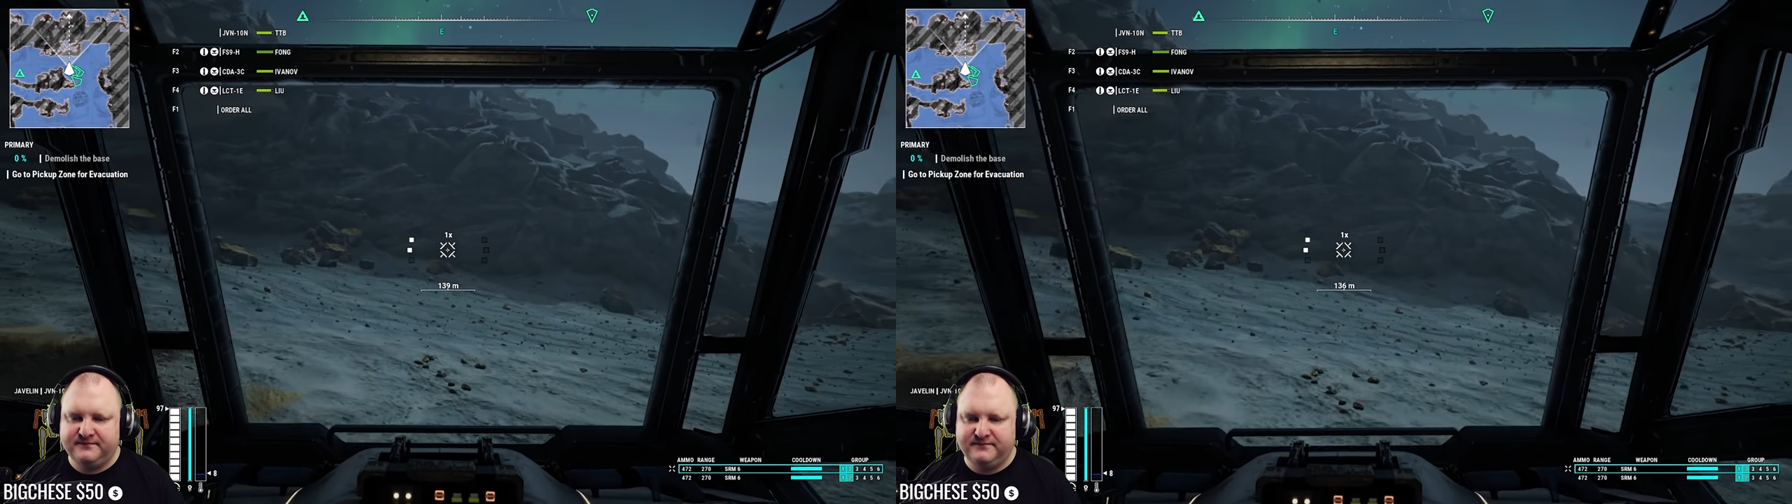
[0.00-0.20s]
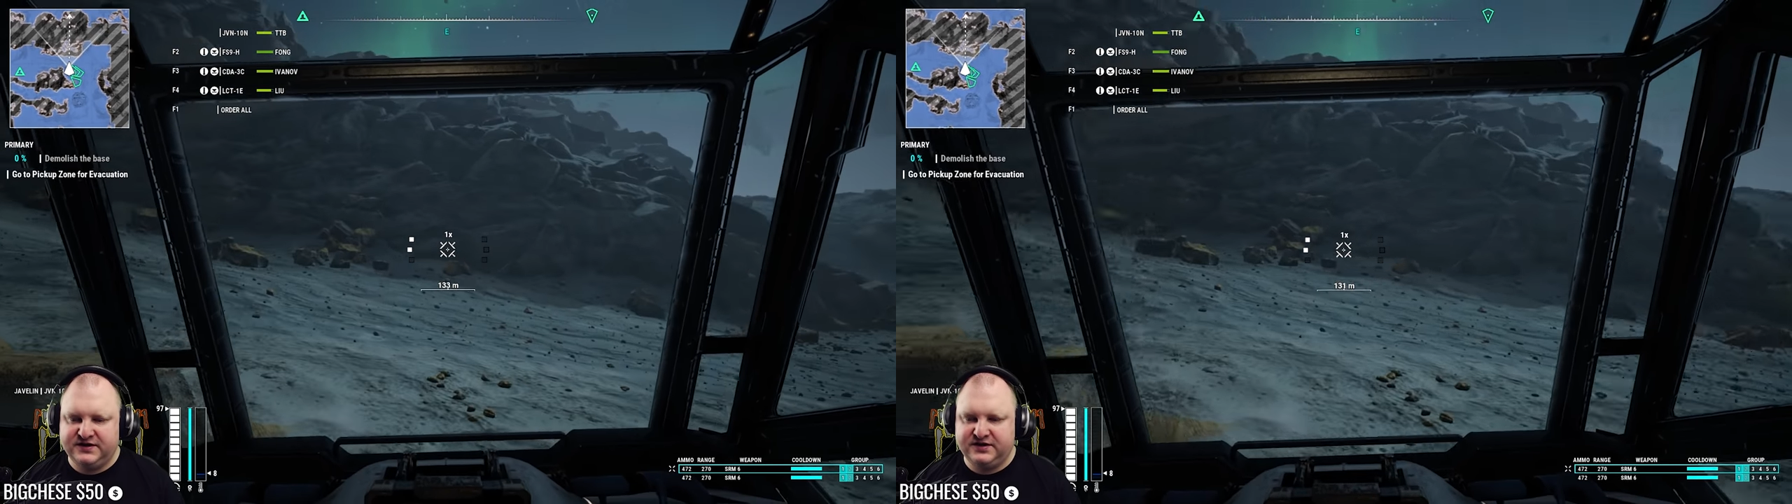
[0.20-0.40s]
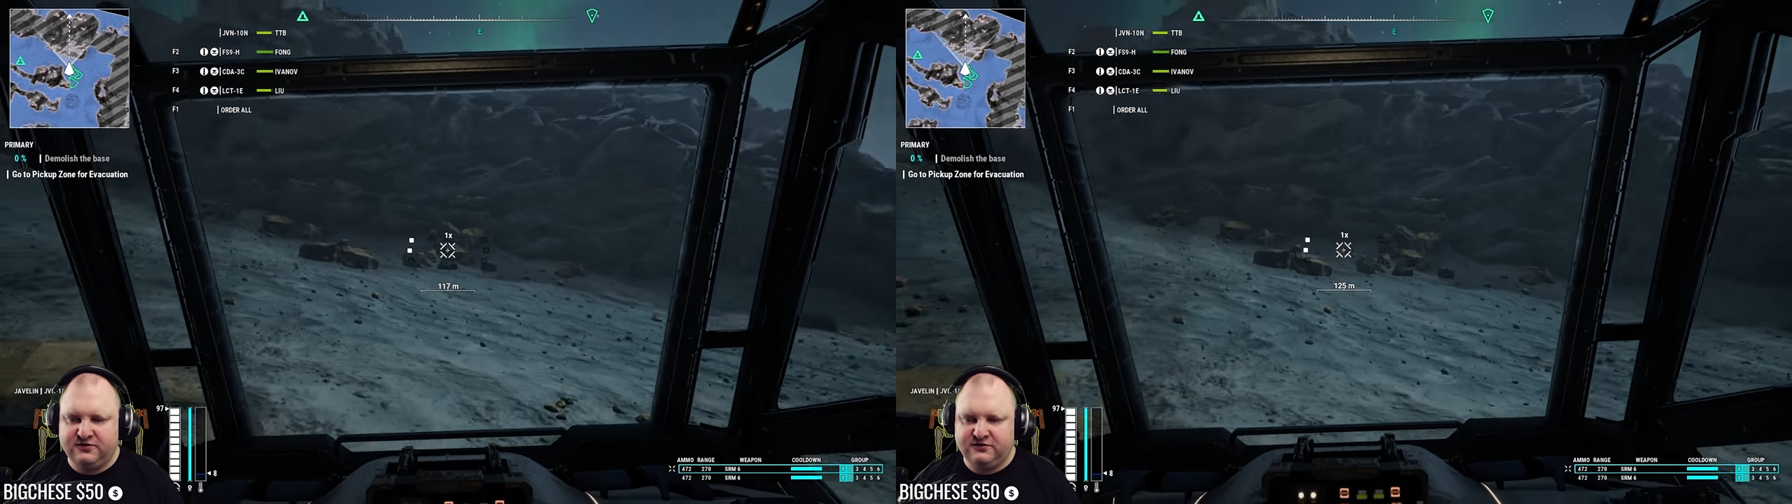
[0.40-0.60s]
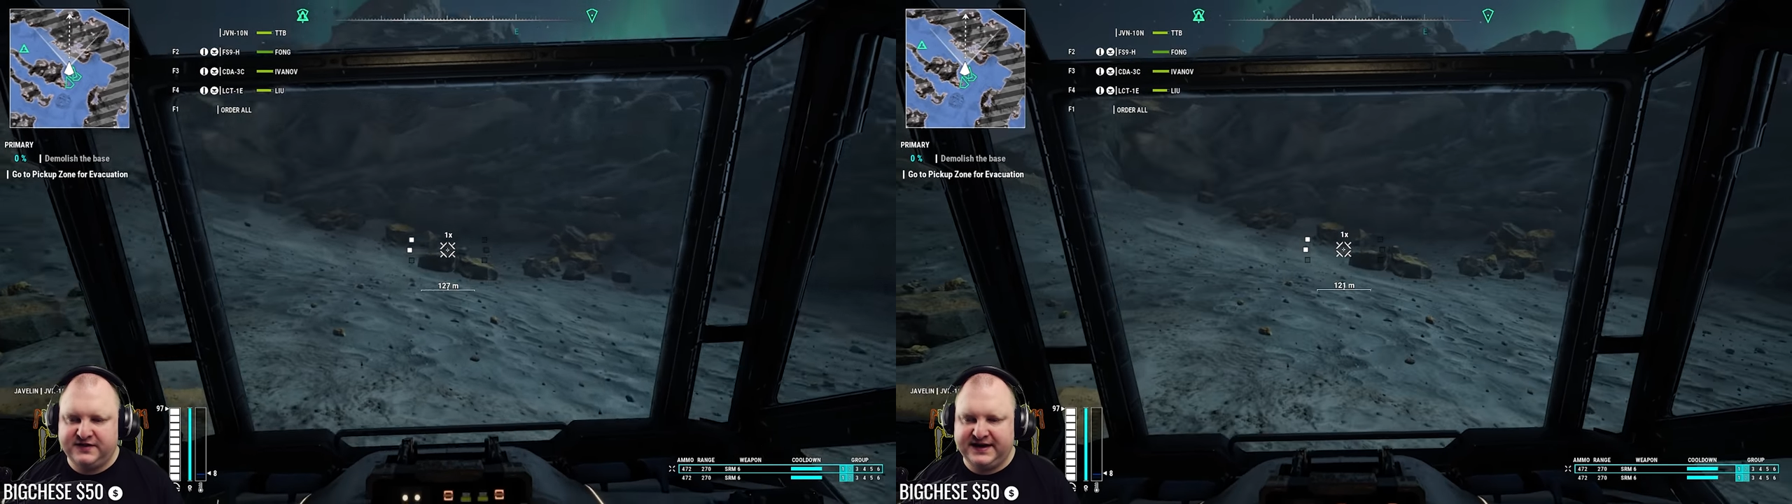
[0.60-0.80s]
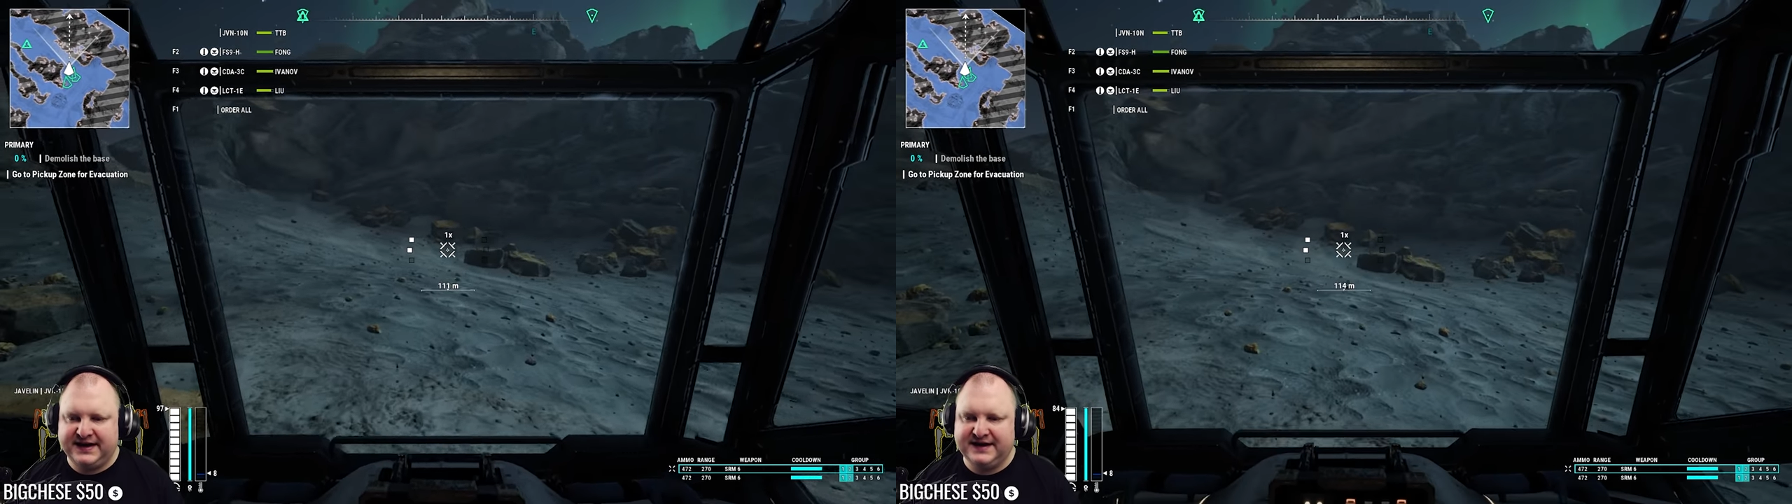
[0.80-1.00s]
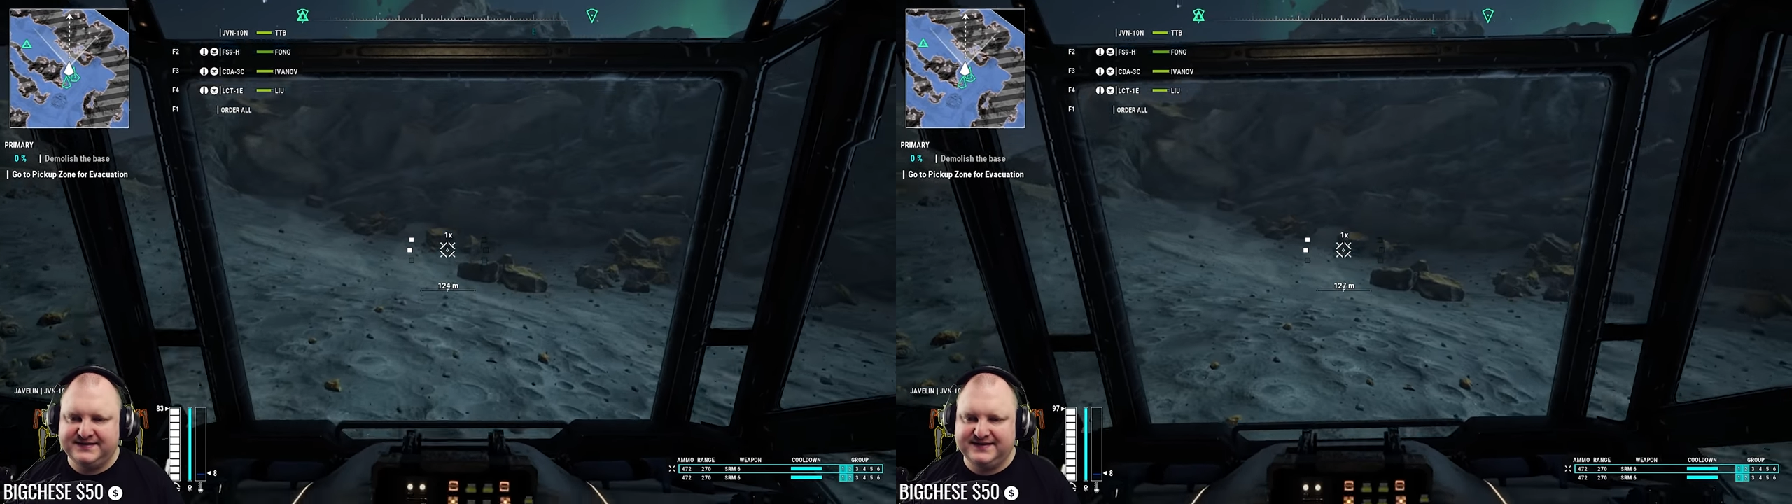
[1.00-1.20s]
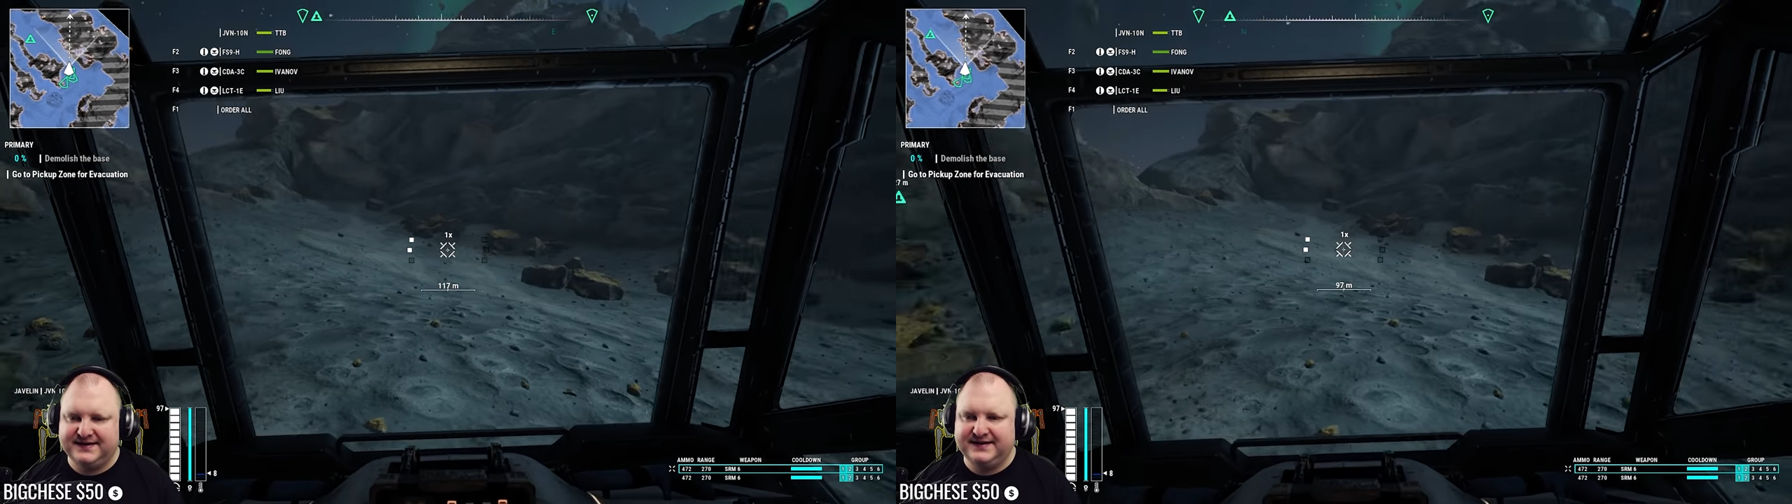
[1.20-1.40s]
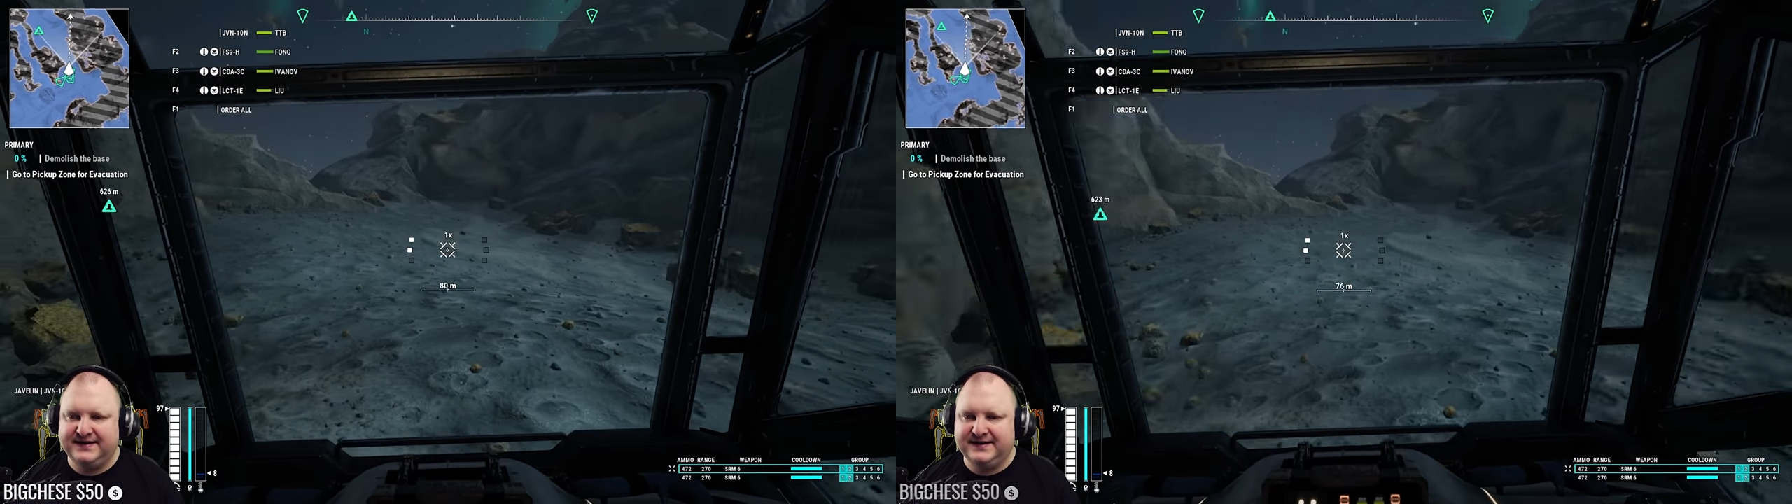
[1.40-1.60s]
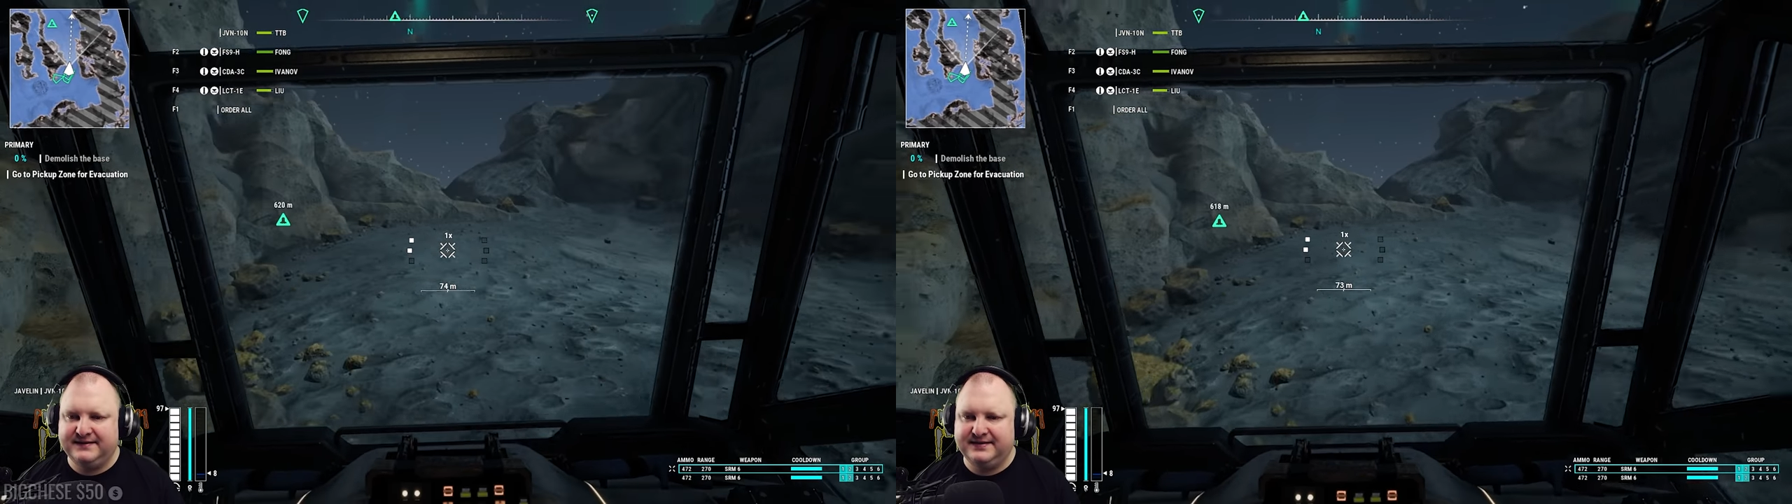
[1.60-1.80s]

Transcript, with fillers: we know that uh,